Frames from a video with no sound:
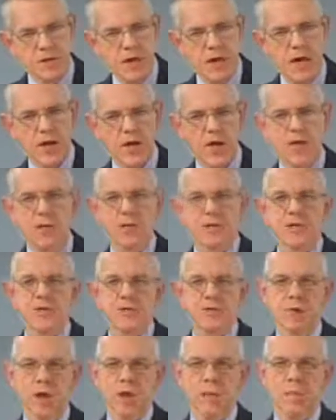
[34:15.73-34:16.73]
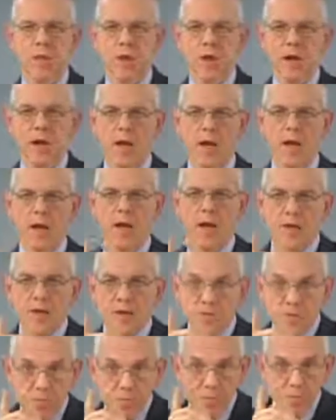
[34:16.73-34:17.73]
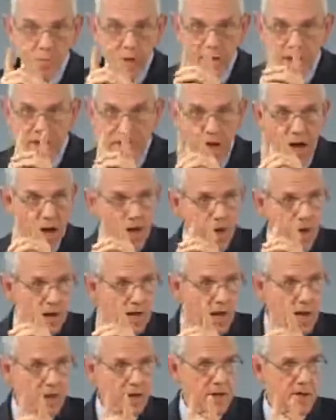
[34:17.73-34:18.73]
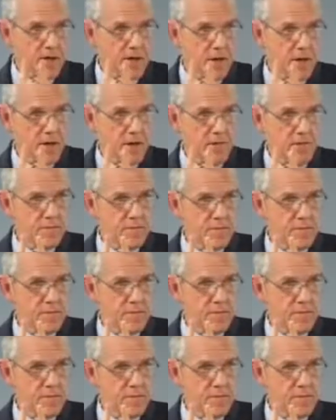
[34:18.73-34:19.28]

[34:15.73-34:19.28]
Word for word: how do you extrapolate this big, tiny data set?